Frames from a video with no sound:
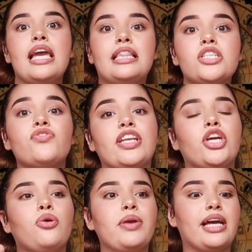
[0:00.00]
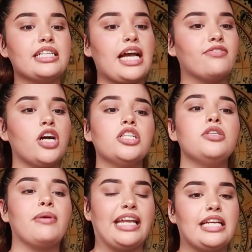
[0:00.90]
in this video because I've talked
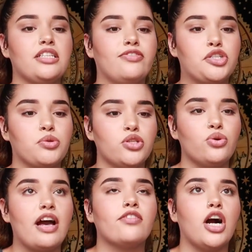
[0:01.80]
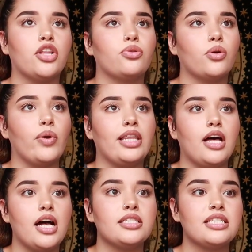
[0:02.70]
to many individuals who have gone through a weight
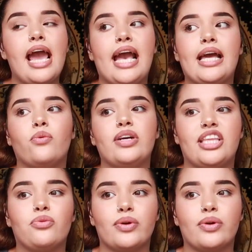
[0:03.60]
loss, and when they